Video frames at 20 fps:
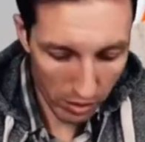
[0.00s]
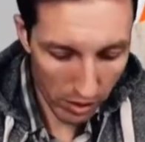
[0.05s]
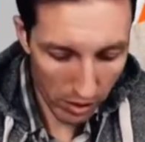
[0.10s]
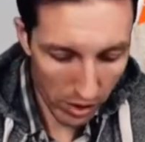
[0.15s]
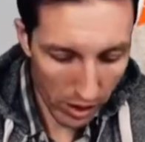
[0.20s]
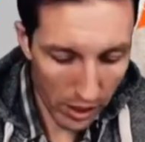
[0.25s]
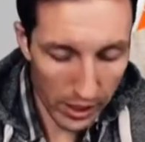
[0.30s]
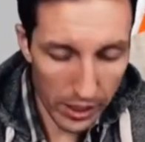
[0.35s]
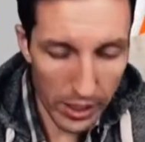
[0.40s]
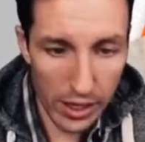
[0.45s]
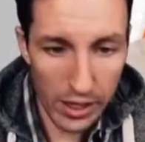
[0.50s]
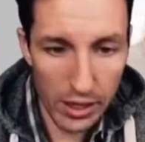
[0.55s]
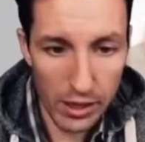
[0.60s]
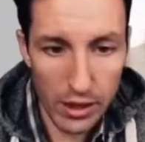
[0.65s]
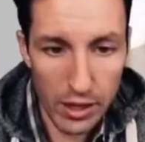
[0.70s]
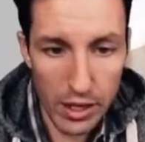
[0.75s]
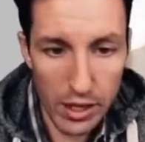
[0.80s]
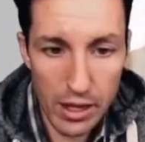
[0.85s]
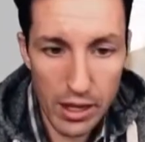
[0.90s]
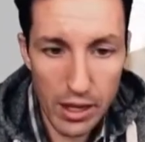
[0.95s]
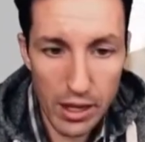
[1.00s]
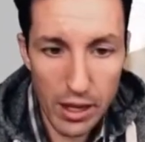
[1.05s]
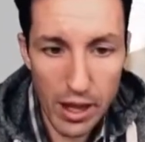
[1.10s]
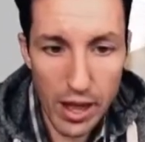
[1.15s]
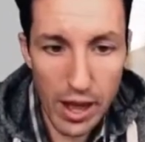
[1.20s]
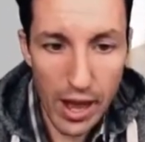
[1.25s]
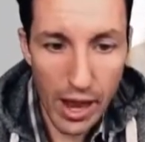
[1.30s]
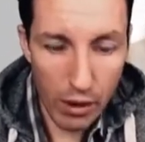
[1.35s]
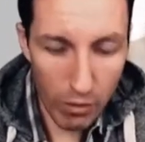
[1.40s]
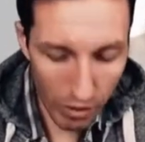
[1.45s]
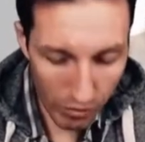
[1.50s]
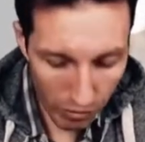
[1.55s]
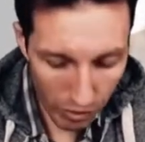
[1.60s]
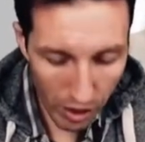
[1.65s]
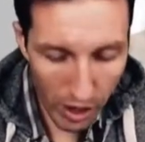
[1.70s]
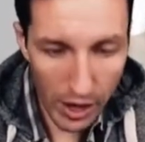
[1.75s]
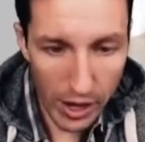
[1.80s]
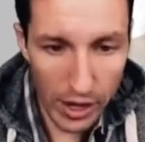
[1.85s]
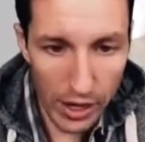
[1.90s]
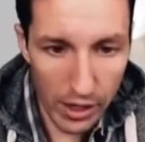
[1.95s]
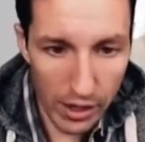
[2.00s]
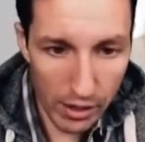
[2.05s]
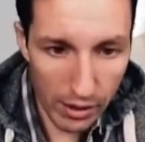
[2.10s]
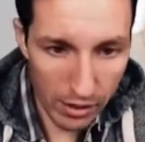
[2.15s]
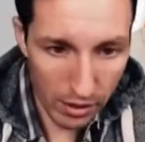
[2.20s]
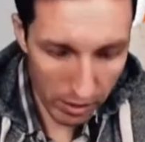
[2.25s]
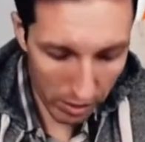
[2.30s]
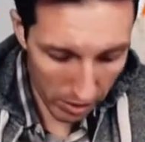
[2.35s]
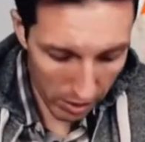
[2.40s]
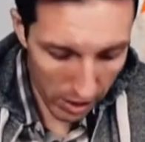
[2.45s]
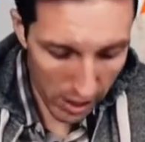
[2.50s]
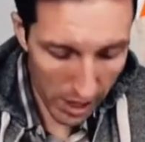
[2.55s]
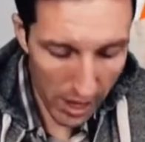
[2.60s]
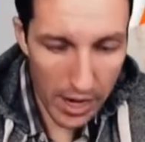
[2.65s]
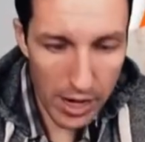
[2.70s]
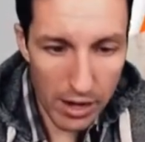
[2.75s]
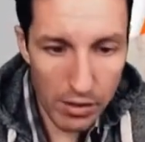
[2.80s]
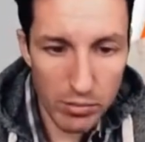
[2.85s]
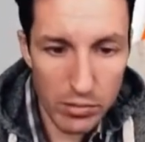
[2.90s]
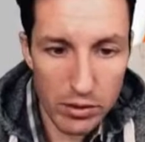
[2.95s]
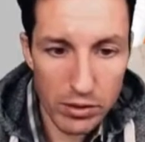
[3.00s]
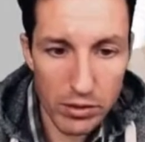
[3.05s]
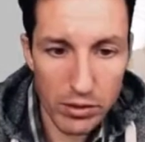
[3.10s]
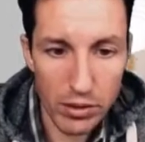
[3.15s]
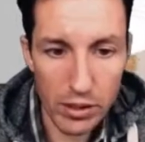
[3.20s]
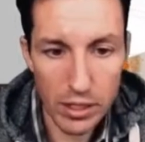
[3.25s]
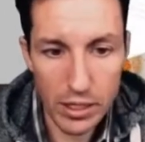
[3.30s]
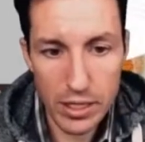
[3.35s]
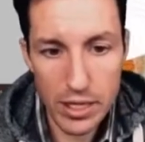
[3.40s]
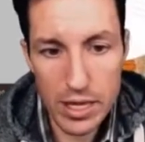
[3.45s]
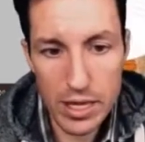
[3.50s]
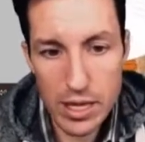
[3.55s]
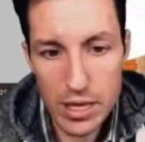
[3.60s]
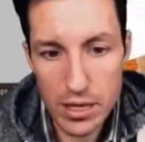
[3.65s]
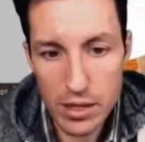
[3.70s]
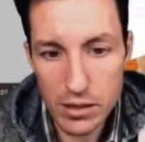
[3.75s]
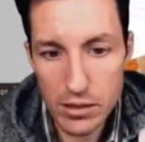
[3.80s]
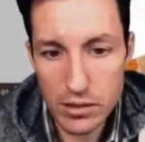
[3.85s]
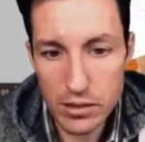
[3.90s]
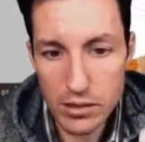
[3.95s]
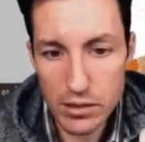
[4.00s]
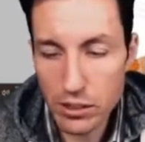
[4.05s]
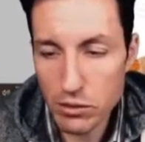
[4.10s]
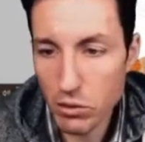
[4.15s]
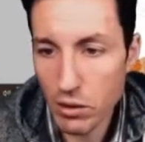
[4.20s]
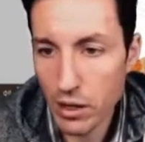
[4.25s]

Again, however I named the keys, that's what